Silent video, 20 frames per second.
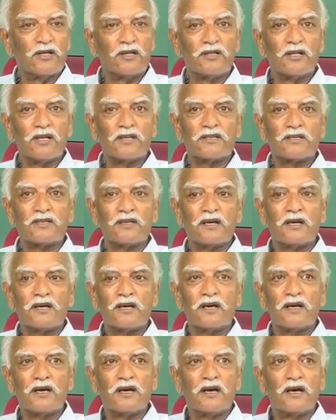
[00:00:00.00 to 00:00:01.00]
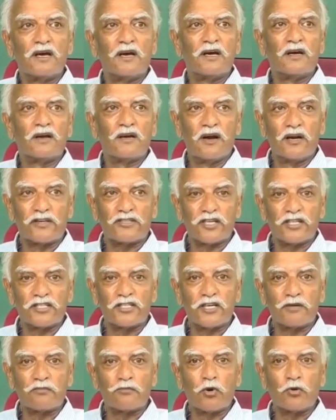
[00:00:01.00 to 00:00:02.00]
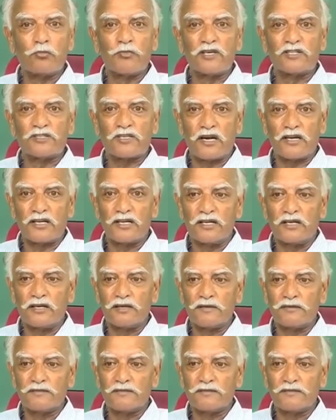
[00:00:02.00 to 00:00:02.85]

this relationship could be studied.